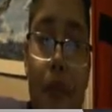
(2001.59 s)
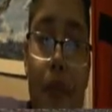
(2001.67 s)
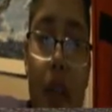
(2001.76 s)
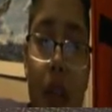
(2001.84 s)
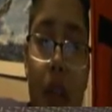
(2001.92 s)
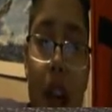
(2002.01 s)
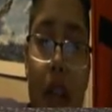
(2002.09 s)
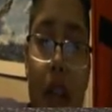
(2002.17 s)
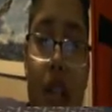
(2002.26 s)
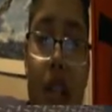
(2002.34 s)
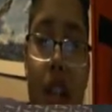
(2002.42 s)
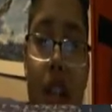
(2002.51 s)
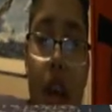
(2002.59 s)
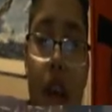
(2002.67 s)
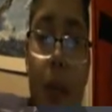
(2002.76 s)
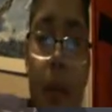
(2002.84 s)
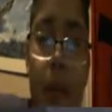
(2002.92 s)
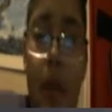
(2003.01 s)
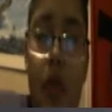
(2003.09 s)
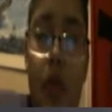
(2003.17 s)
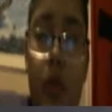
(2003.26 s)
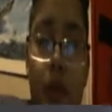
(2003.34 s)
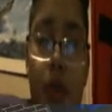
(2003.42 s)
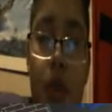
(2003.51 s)
last time
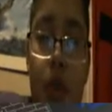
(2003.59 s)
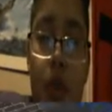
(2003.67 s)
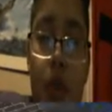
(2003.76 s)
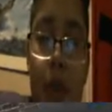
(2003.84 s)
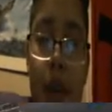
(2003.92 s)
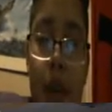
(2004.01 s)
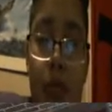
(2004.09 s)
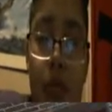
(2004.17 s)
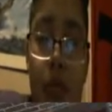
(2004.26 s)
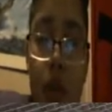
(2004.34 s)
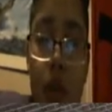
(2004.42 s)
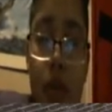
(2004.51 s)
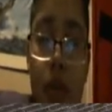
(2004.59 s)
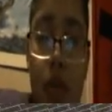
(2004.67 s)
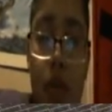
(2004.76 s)
to my brother.